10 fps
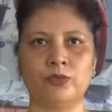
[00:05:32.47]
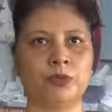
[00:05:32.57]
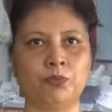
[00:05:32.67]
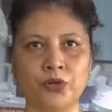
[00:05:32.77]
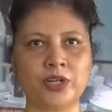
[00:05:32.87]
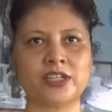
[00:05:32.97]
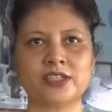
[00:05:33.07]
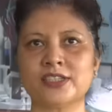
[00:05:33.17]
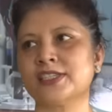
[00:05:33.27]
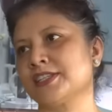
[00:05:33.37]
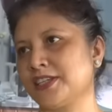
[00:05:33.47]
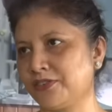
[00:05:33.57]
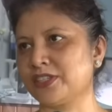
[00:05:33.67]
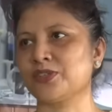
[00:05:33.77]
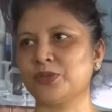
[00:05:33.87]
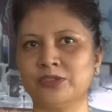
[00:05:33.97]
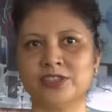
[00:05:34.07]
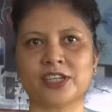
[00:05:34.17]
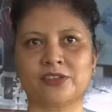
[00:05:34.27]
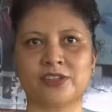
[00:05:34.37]
with more than 600
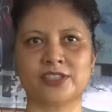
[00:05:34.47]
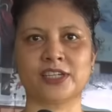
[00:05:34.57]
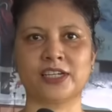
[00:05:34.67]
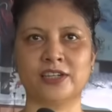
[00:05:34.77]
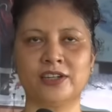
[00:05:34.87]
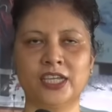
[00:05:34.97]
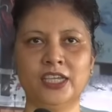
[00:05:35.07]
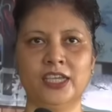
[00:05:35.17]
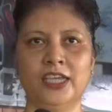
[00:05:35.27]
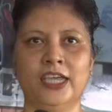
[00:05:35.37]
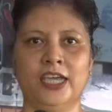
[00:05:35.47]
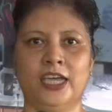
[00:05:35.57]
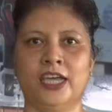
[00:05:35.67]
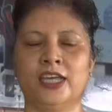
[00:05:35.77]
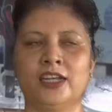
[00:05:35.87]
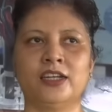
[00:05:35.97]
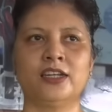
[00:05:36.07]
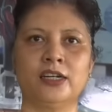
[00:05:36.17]
schools across the country. And